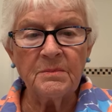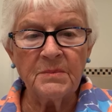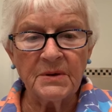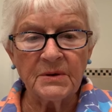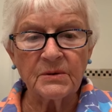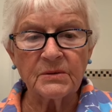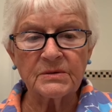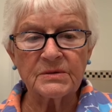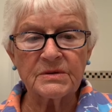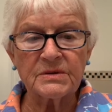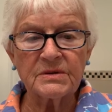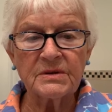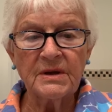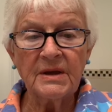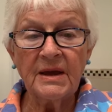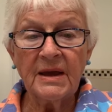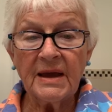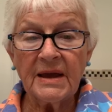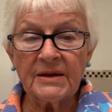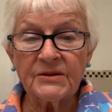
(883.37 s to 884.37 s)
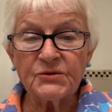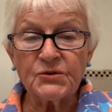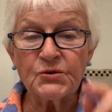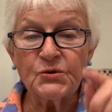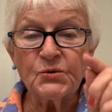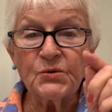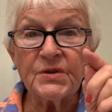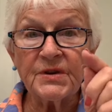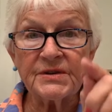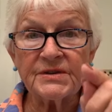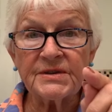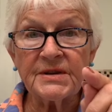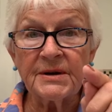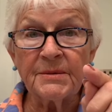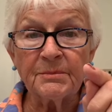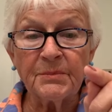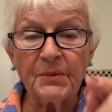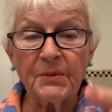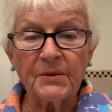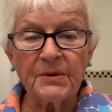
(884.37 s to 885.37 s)
built, and to the
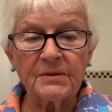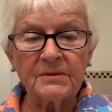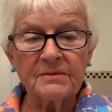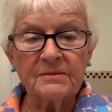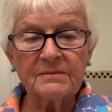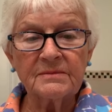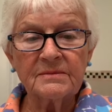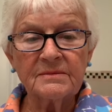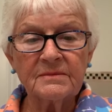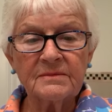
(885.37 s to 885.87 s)
temple.